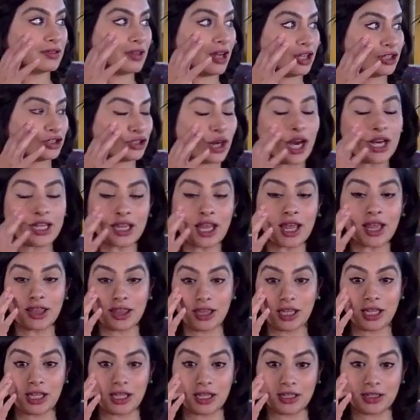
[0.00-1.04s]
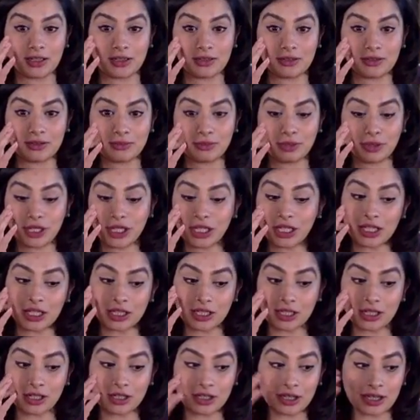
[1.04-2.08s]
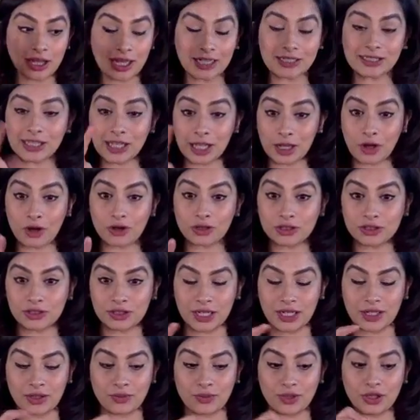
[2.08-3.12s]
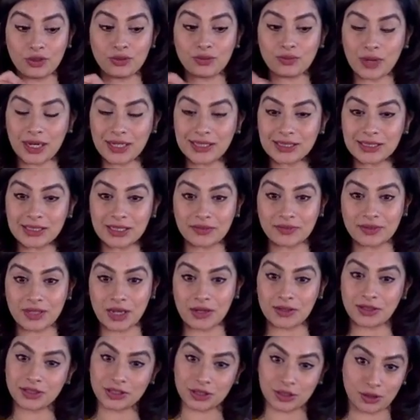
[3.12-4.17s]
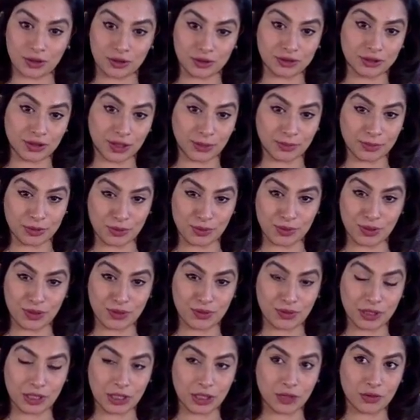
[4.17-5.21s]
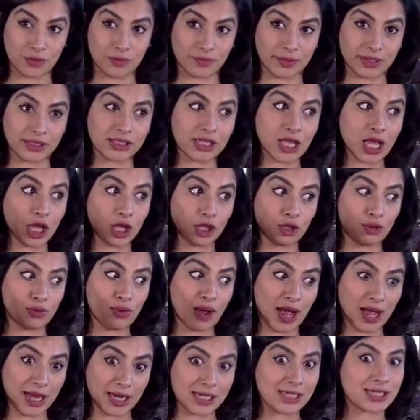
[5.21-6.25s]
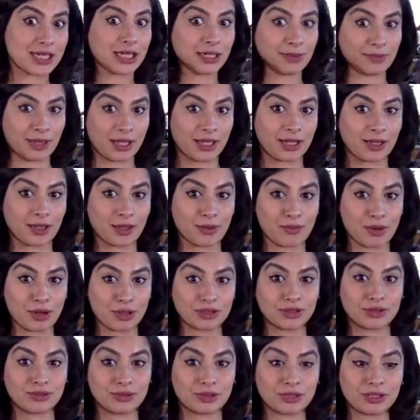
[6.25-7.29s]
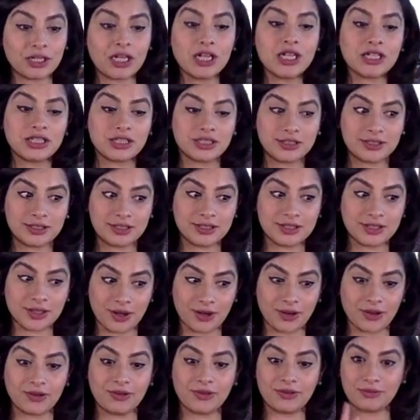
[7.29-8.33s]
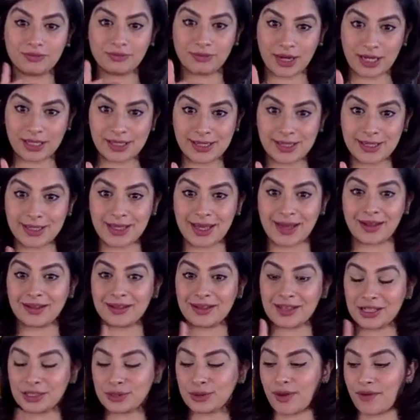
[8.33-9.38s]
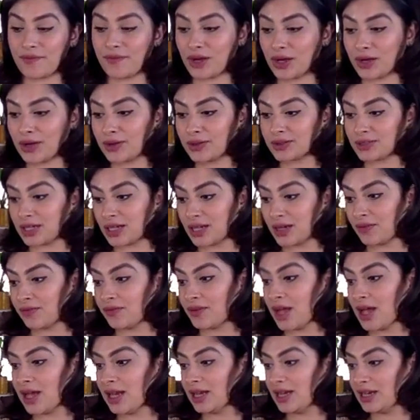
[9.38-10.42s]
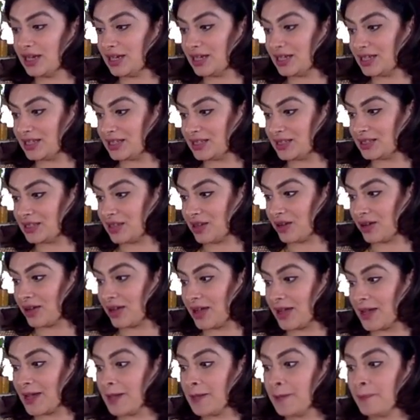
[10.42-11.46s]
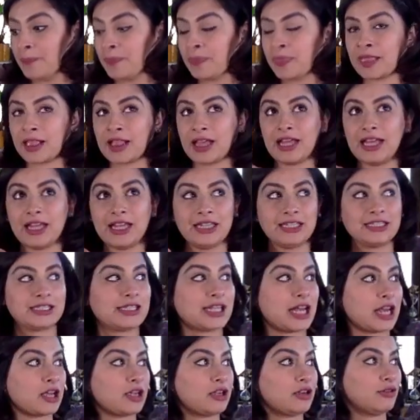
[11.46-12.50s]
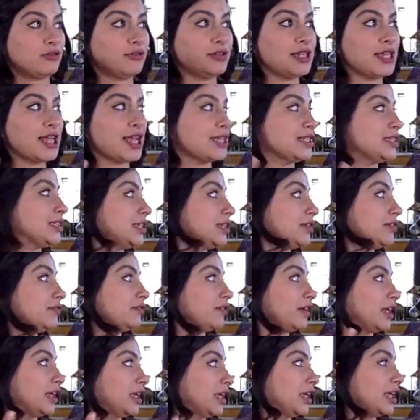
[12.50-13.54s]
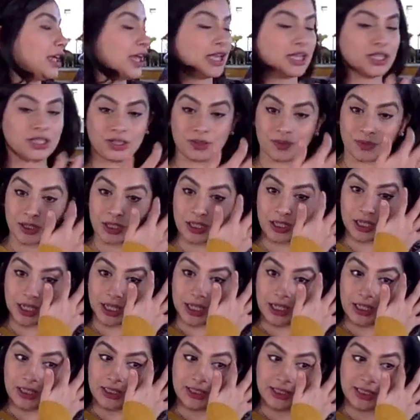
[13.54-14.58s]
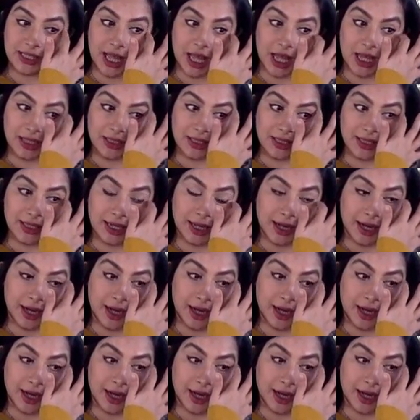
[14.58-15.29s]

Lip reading: Attract that thing in. That's that contract. When you write stuff down, it's a contract between you and the universe. You are actually making it possible. So, write it down. That's why Virgos love list, okay? It is that creative engagement. It is that